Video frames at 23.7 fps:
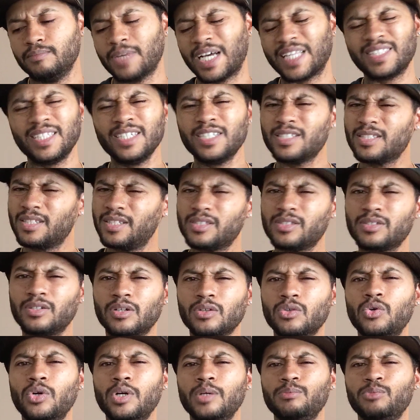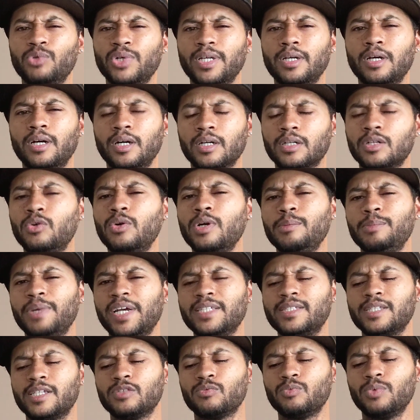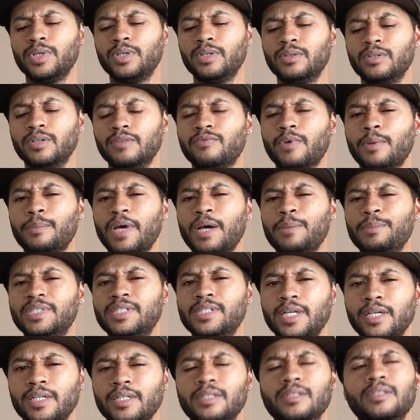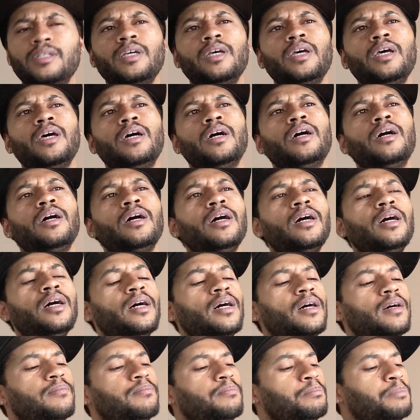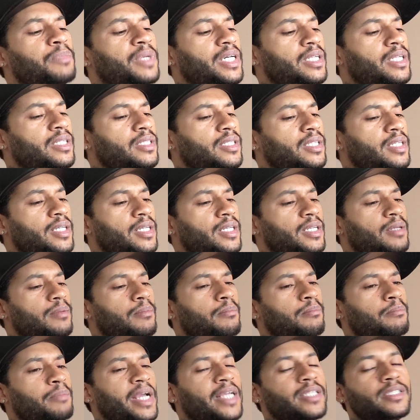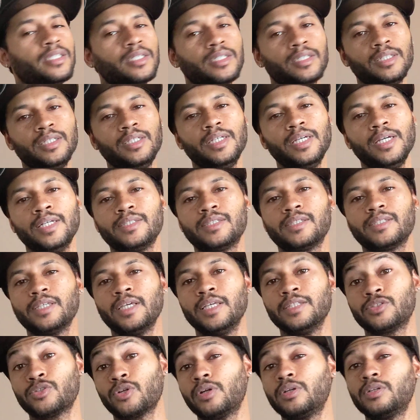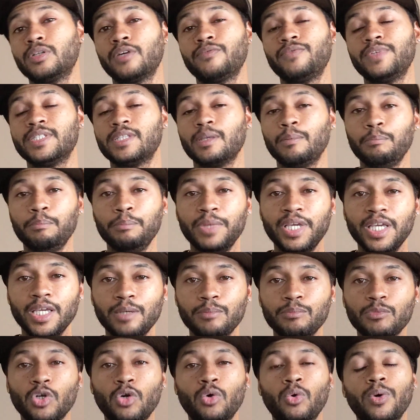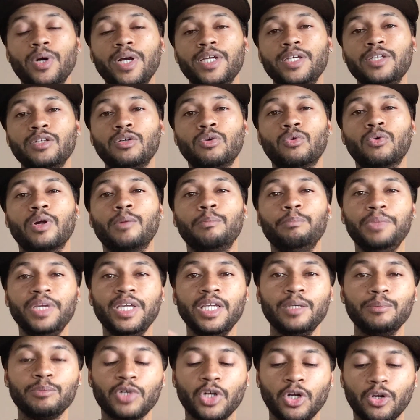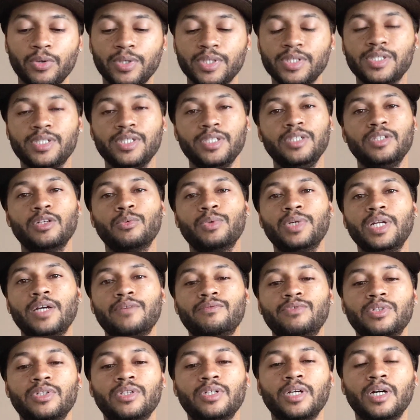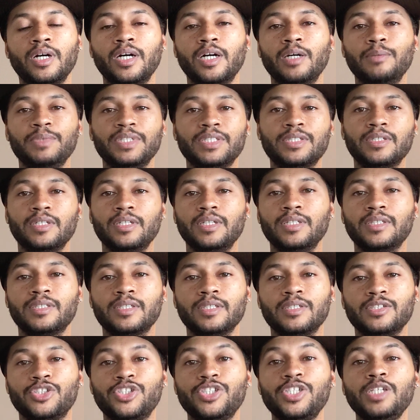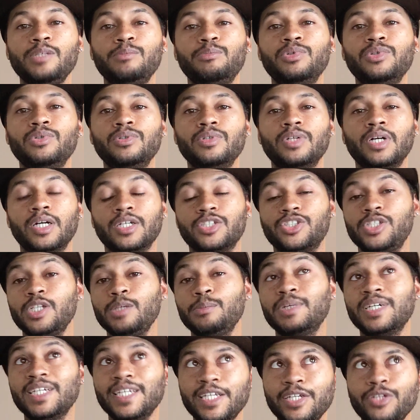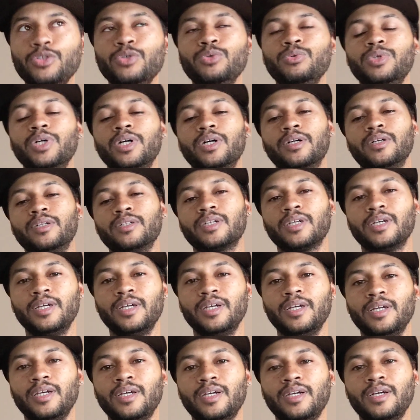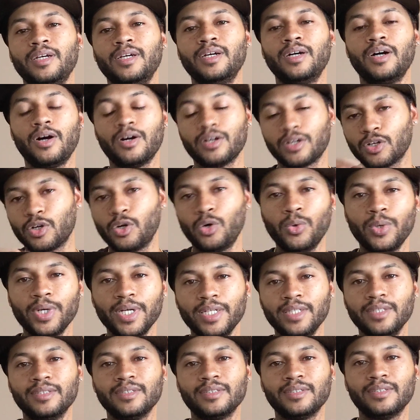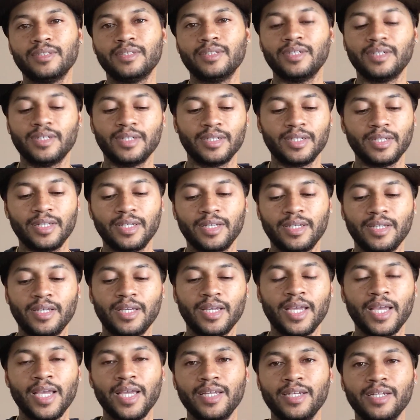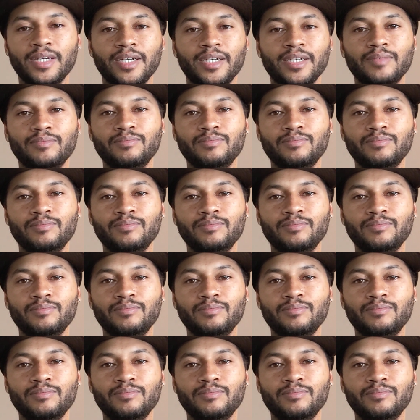I think it's listed on Coinbase as well, if I'm not mistaken. But basically, it started off as a meme coin or a meme currency or whatever. It's a Shiba Inu dog on a coin, and